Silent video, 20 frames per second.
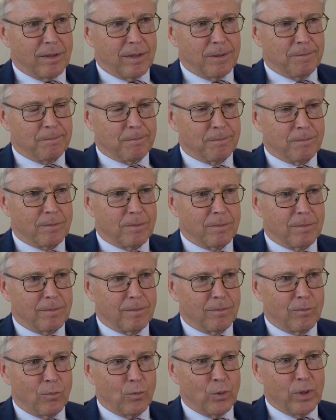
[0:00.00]
um,
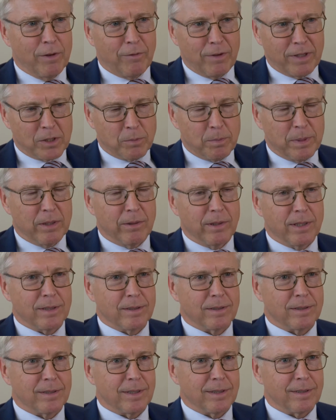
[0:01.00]
we have
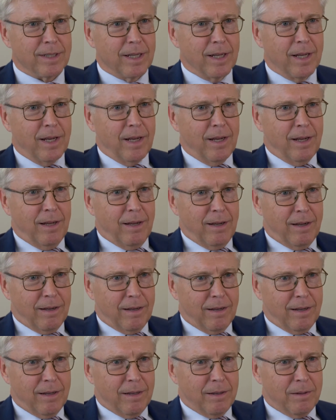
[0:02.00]
experienced that
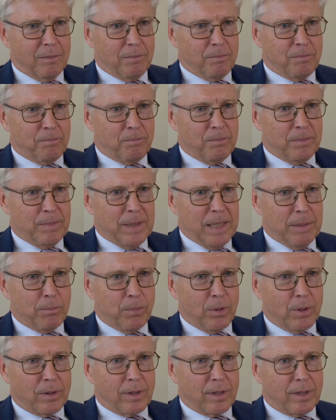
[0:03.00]
uh,
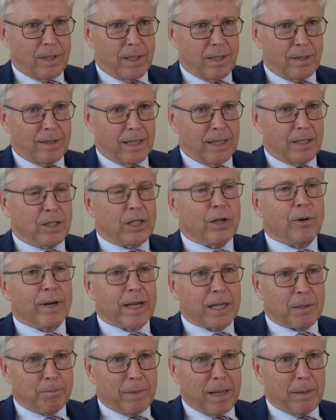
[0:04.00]
people that are
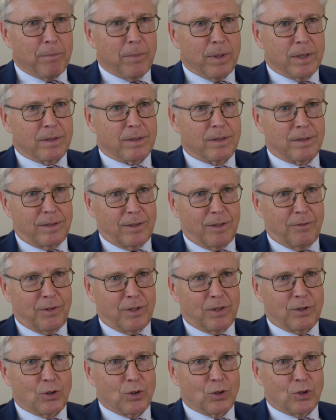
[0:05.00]
direct members
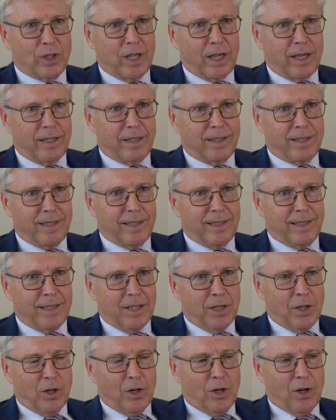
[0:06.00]
of the
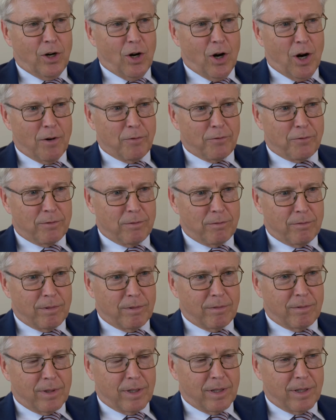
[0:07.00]
society
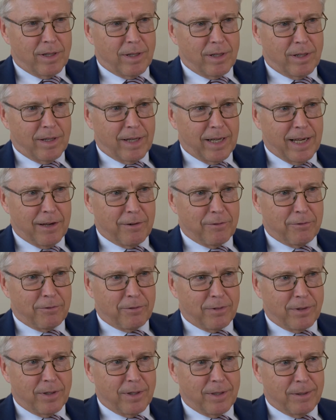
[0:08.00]
often uh,
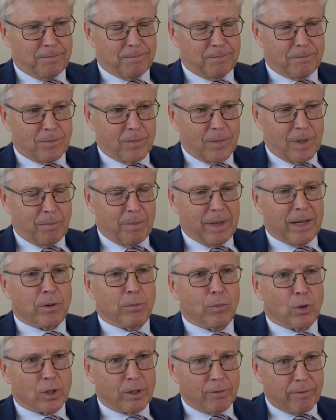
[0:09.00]
have um,
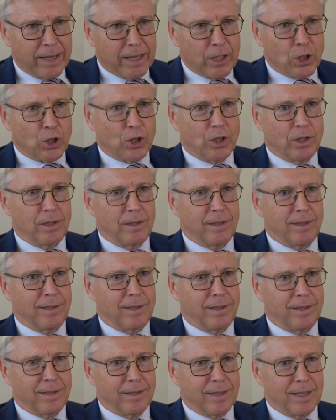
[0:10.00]
better motivation
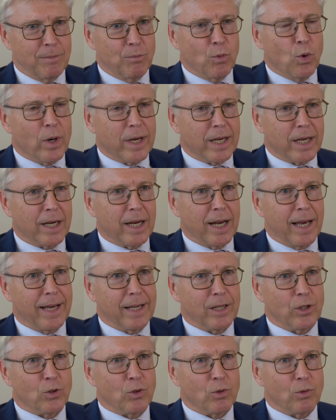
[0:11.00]
and are more
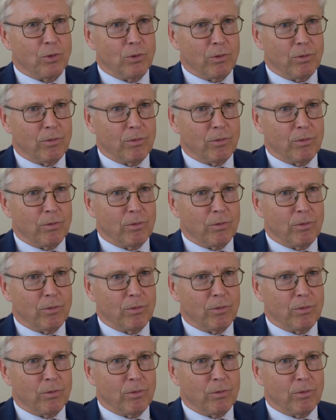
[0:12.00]
inclined to